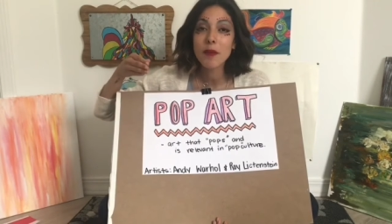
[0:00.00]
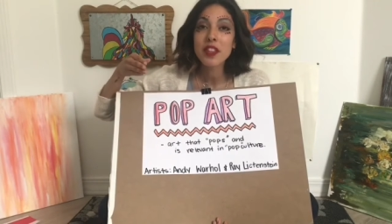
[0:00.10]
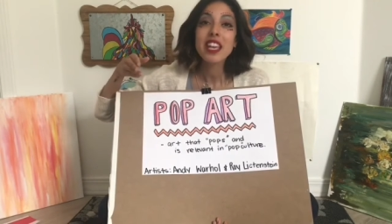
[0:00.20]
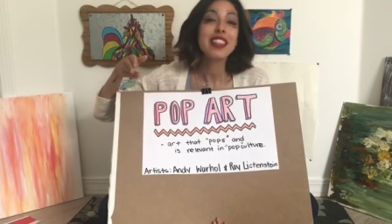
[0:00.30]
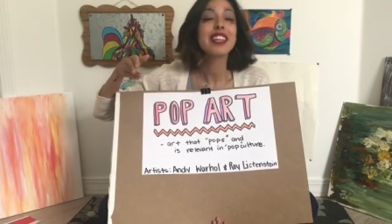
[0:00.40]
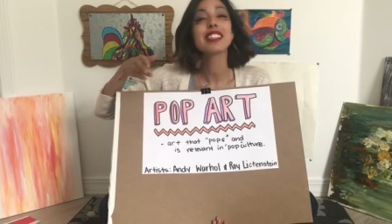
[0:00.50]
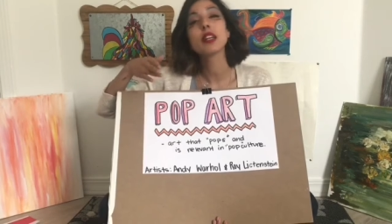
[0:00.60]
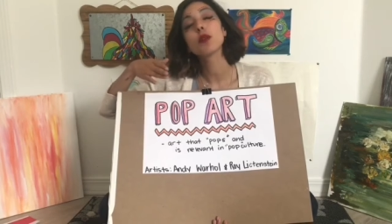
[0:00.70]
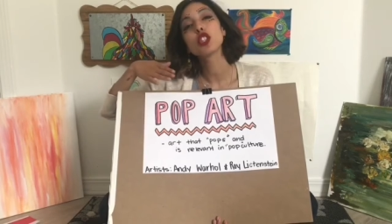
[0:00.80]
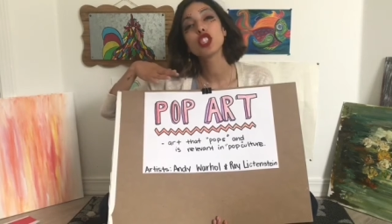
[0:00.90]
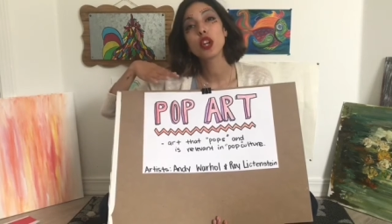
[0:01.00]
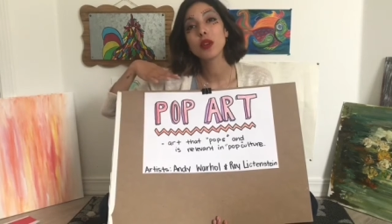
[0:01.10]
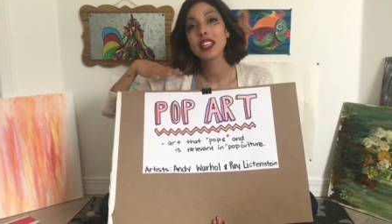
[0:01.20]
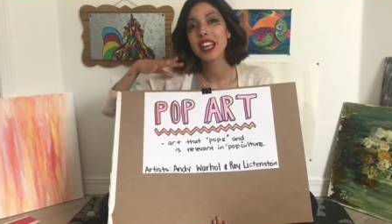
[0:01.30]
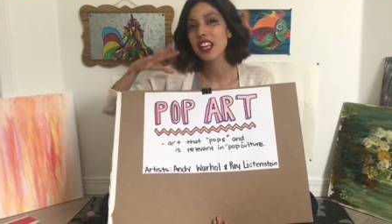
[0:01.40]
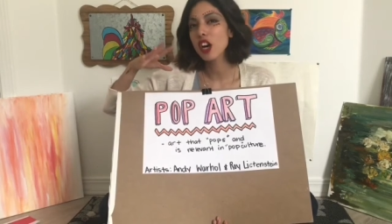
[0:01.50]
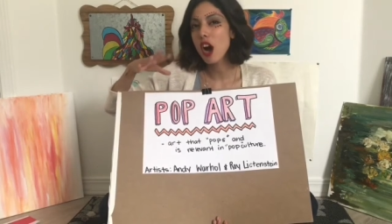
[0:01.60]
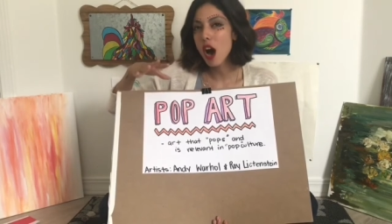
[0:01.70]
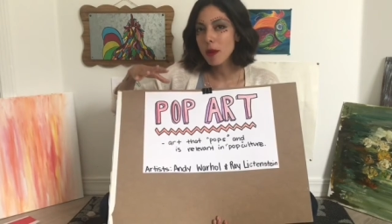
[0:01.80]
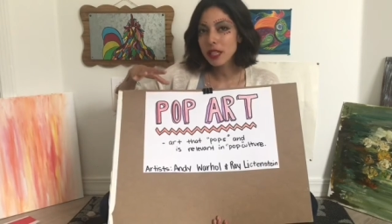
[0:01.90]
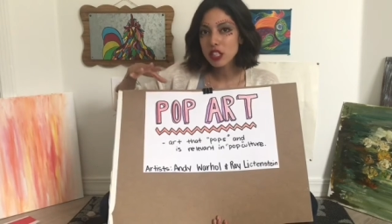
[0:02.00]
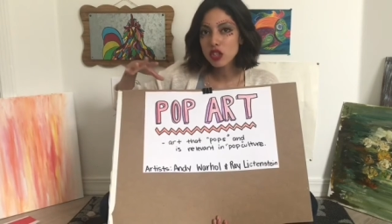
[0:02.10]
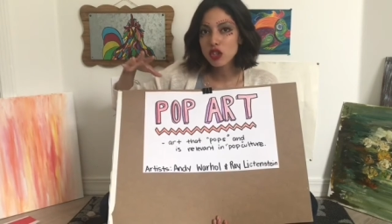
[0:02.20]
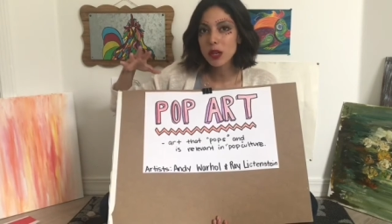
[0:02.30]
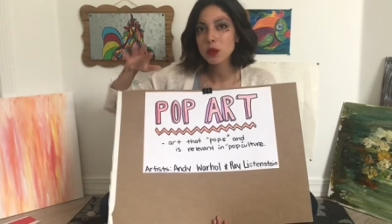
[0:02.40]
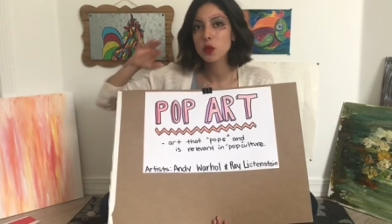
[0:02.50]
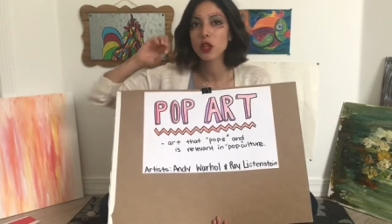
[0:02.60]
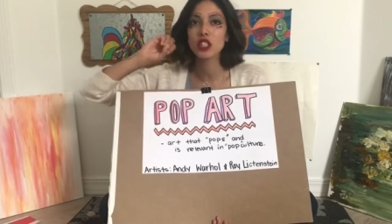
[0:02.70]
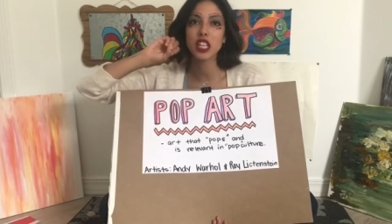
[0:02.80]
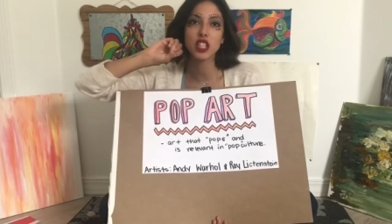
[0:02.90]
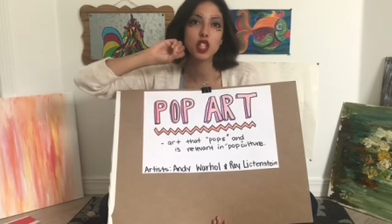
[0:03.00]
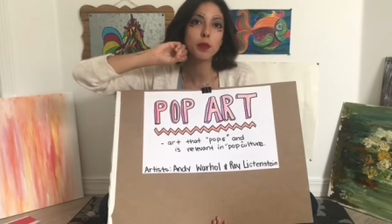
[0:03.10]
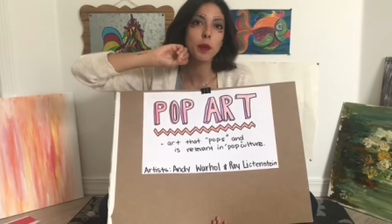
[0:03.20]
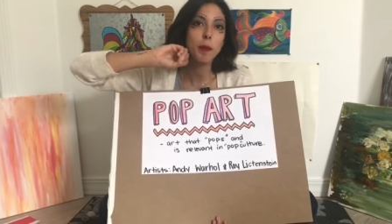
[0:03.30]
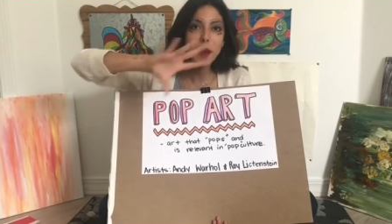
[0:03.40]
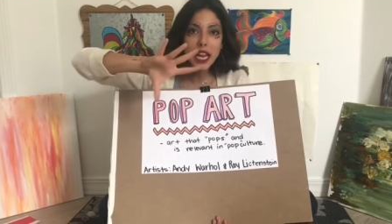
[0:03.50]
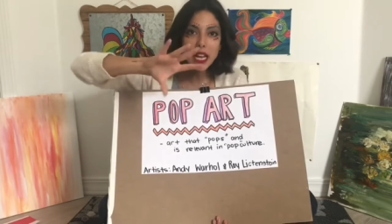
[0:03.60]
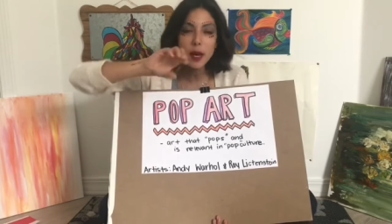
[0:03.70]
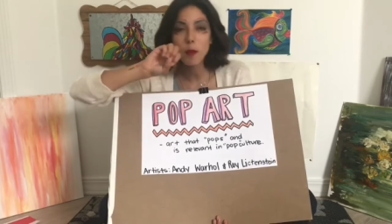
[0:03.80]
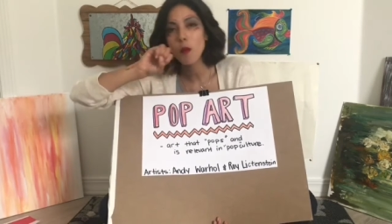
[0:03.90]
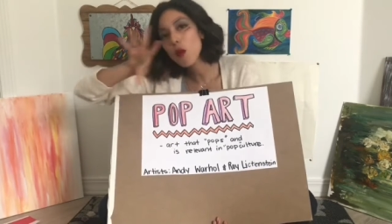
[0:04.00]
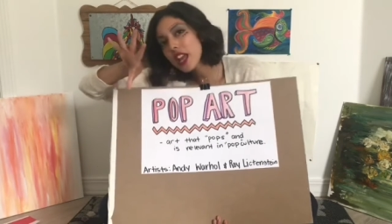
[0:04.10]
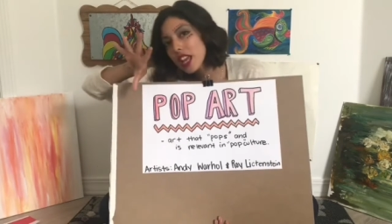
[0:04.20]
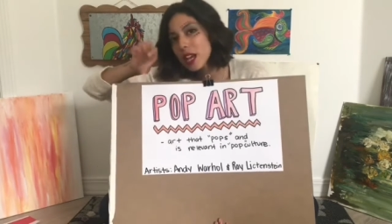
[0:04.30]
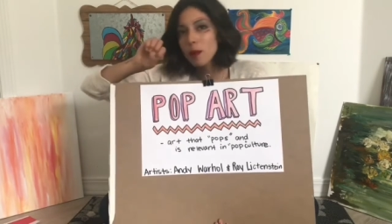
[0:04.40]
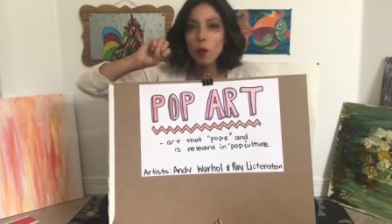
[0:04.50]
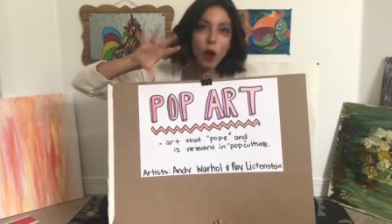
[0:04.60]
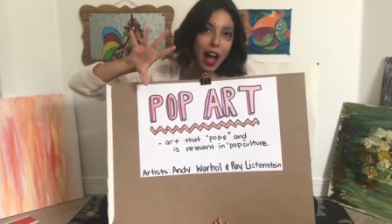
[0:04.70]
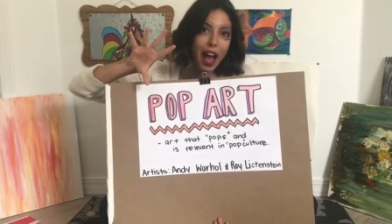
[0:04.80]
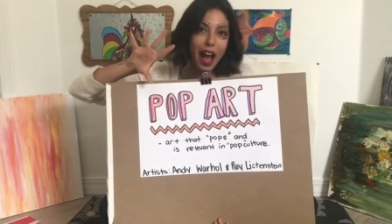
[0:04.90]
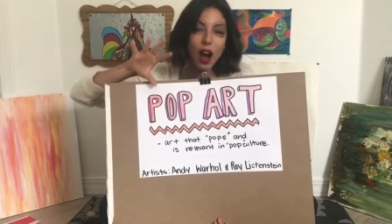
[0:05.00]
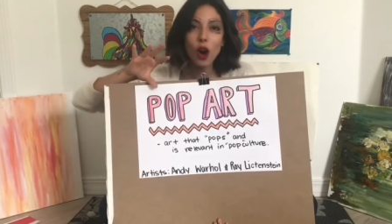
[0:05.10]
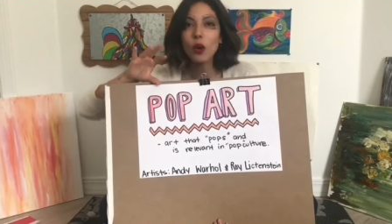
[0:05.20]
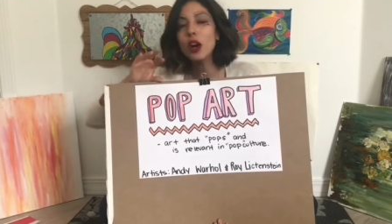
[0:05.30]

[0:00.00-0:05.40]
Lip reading: things that were shown in like comic strips where it's like super bam, wham, wow,